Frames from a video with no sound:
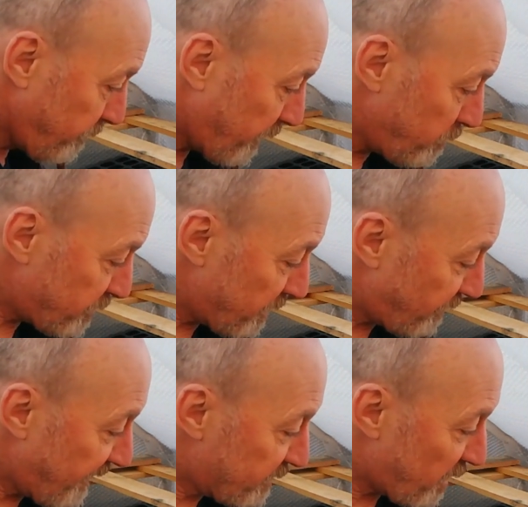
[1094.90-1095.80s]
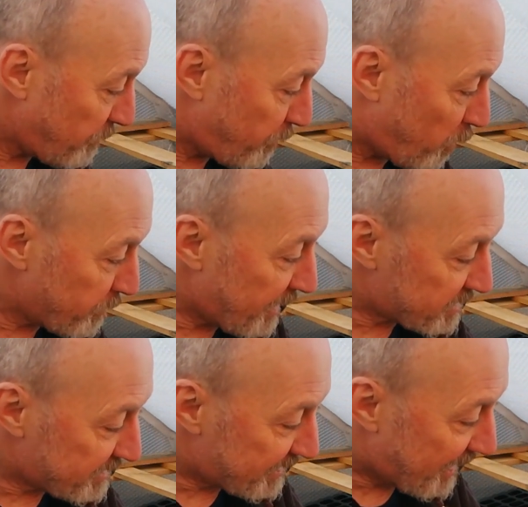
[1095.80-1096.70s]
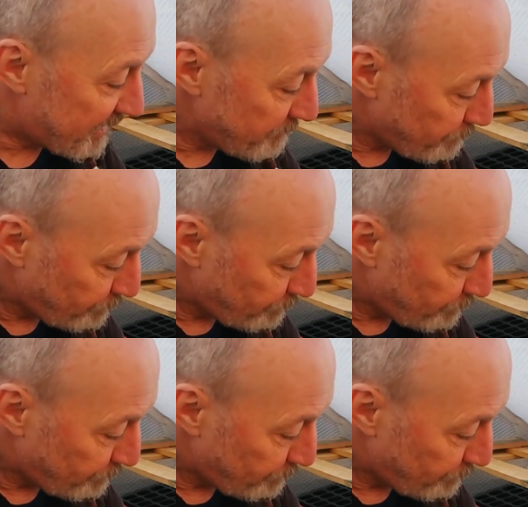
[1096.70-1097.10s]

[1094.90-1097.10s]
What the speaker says: those are the things I bought yesterday.